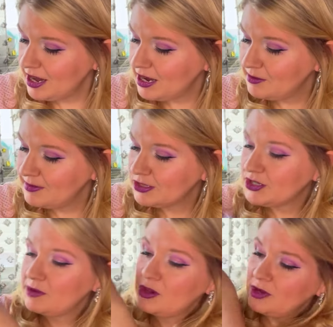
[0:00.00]
So
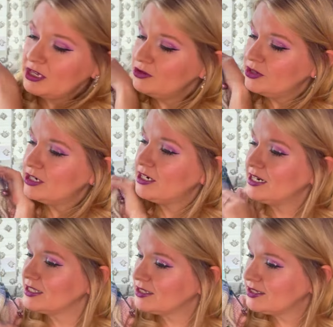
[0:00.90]
I'm going in order
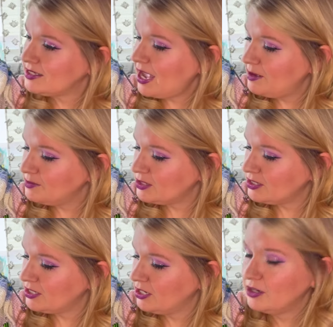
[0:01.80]

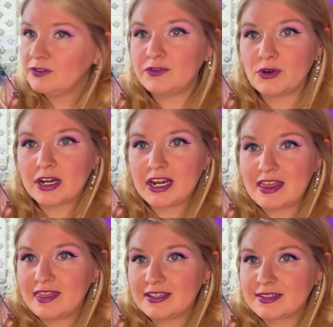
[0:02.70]
except for
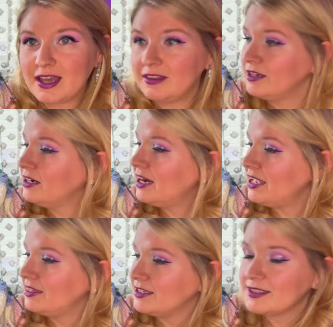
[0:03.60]
this color,
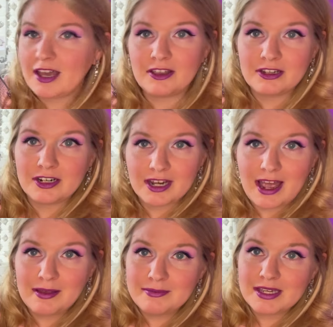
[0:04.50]
and this color
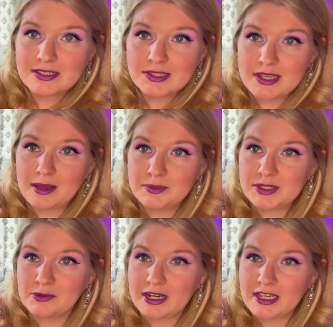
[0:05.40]
got mixed up.
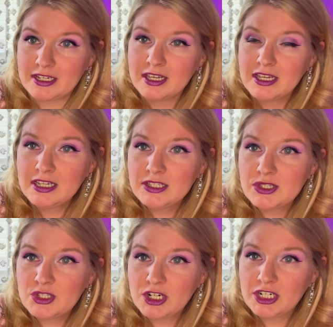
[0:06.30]
So when I
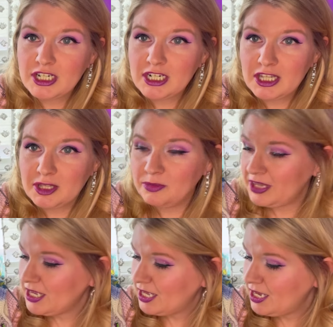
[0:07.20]
started the
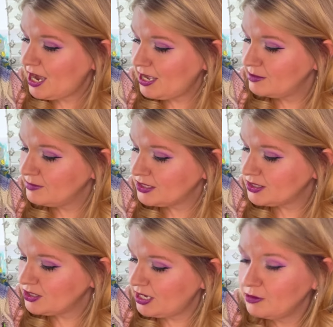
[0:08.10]
blanket, I
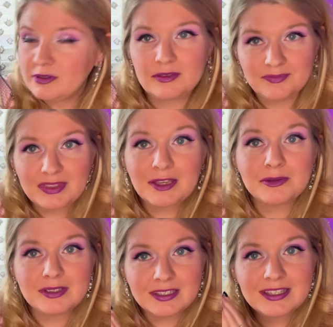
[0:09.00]
missed it.
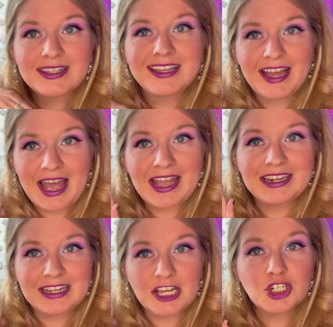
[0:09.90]

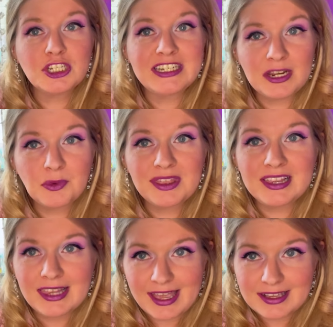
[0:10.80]
I should knit with
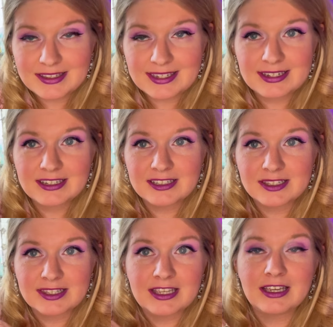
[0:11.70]
light
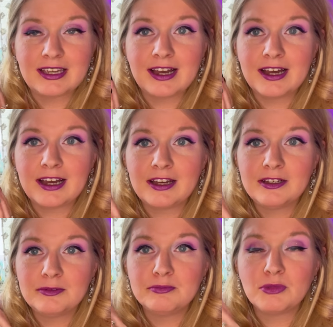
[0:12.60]
is the
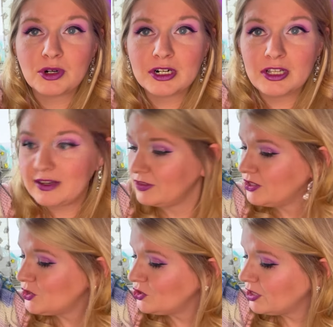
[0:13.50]
moral of this
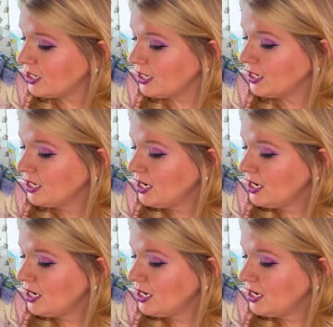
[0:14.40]
story.